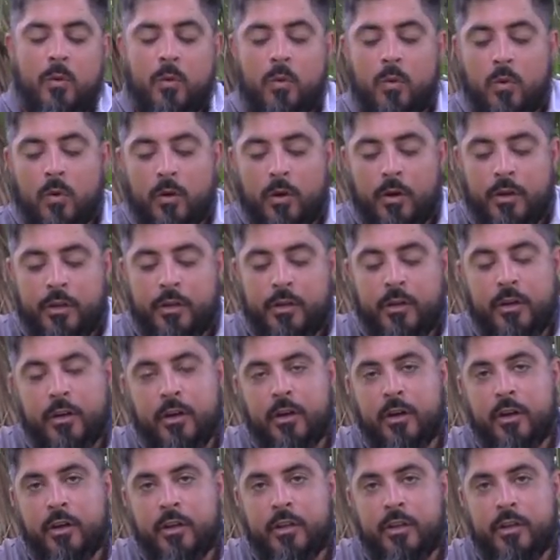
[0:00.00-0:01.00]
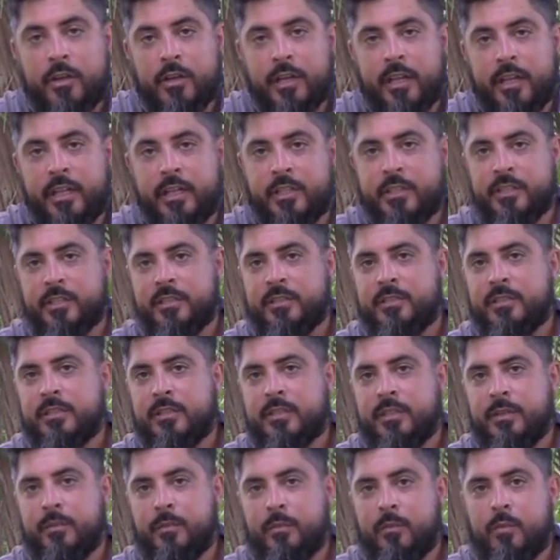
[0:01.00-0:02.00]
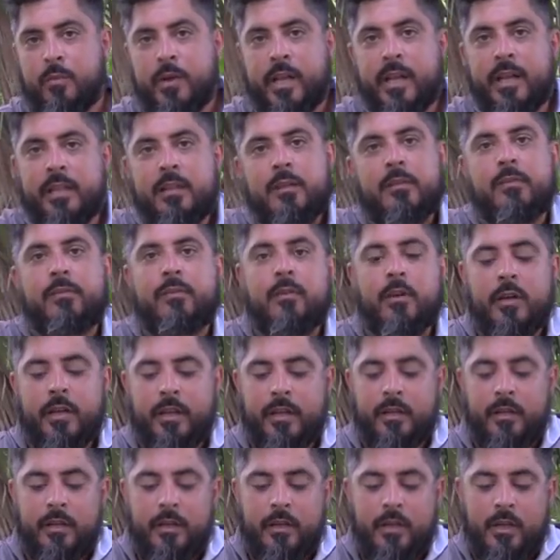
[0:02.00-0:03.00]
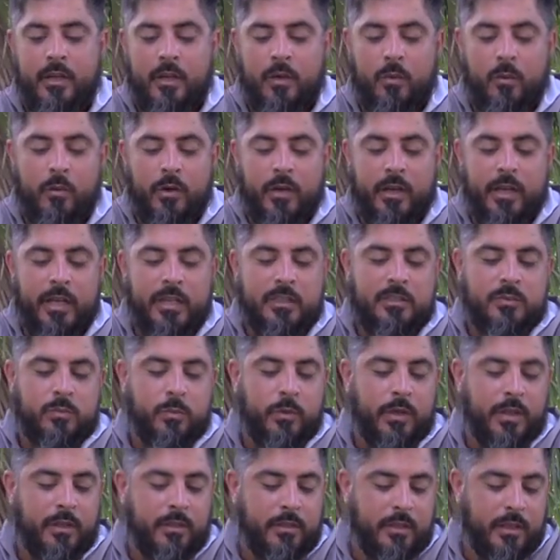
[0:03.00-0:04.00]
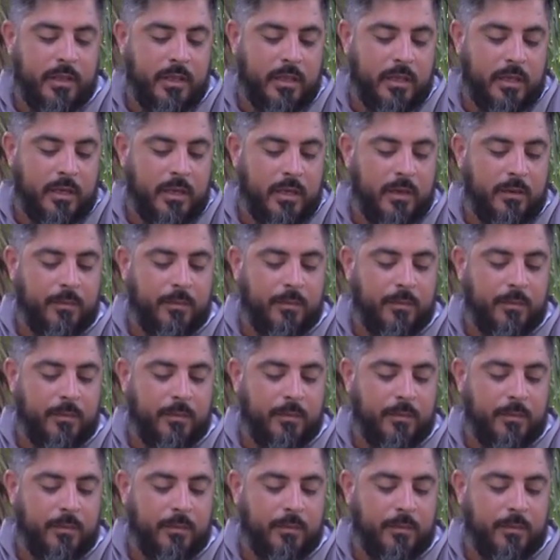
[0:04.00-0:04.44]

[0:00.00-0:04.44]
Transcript: or you're getting just right at the front, whereas with the